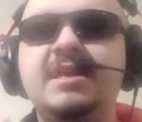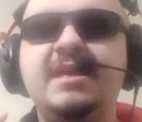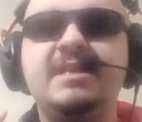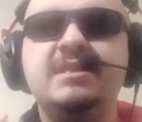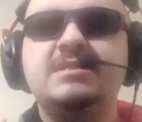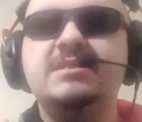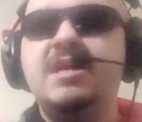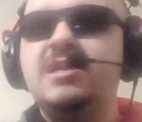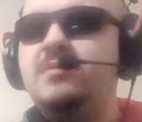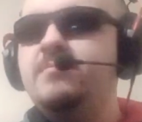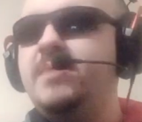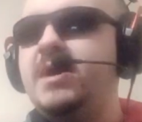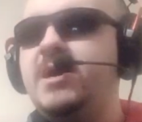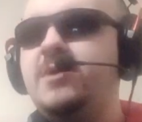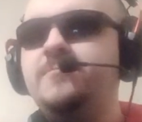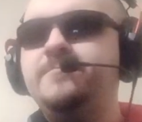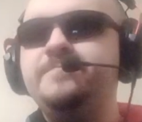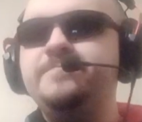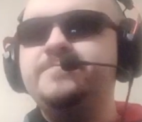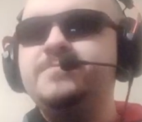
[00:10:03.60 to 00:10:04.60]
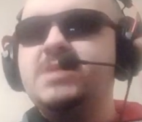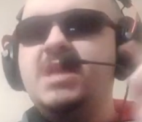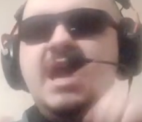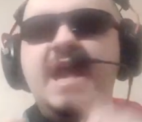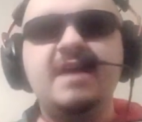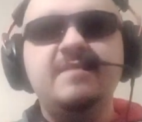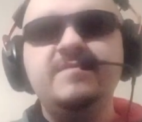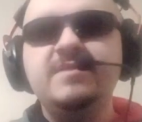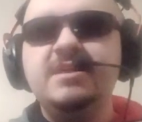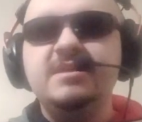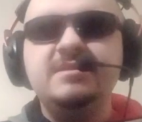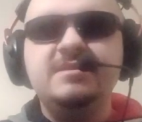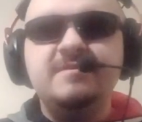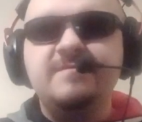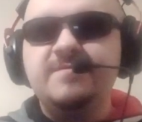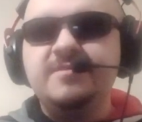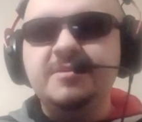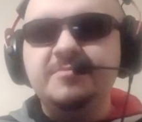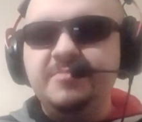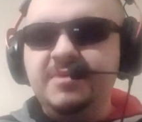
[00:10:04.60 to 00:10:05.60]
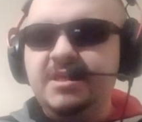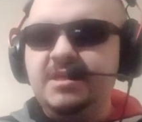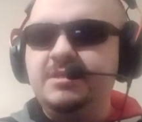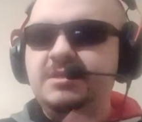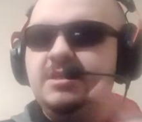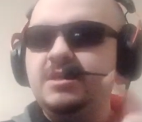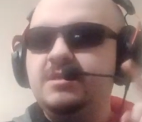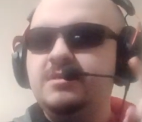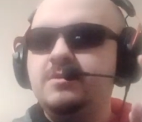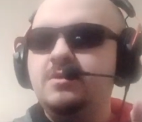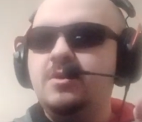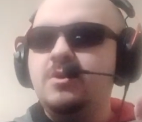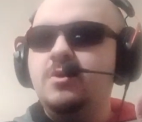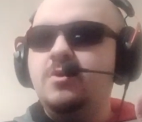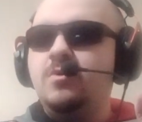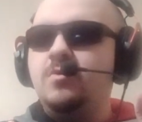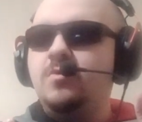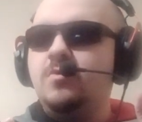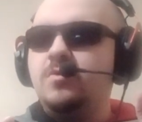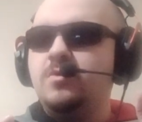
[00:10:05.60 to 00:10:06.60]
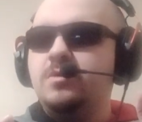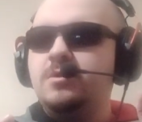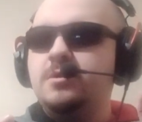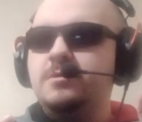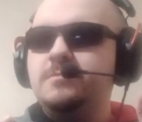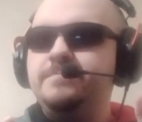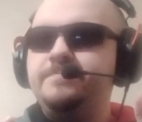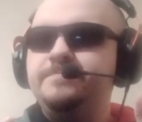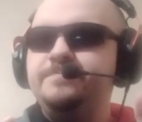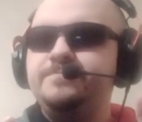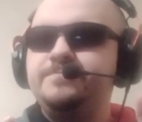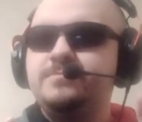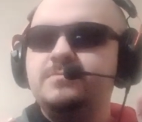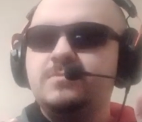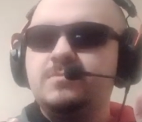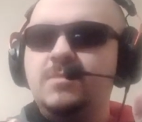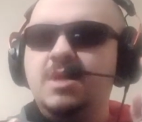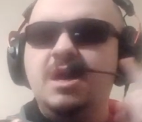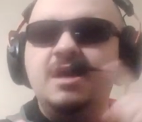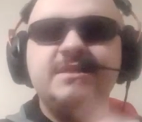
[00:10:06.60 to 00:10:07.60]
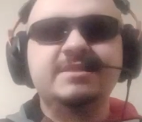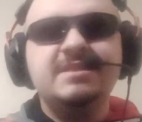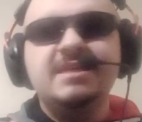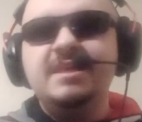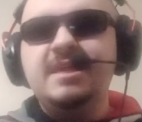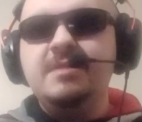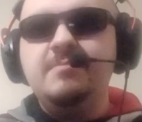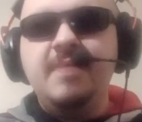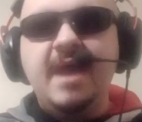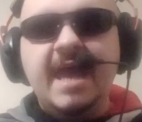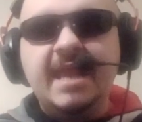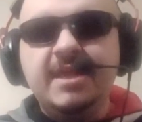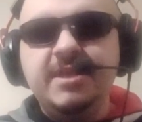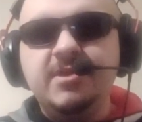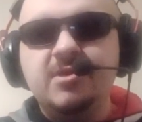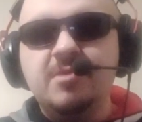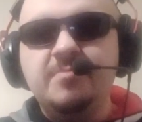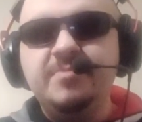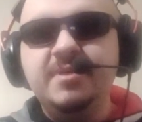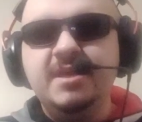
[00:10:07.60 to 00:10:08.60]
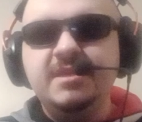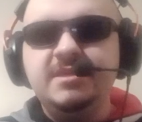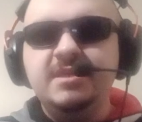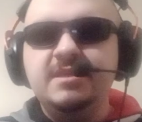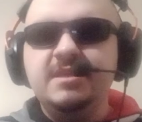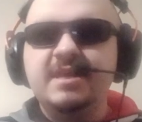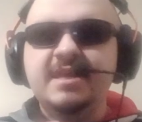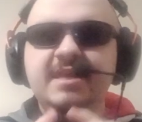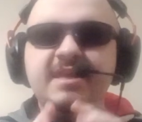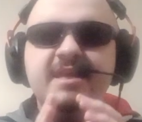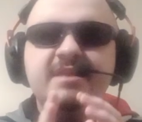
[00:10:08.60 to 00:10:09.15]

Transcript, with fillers: it's not about having a different opinion or us getting mad at your opinion.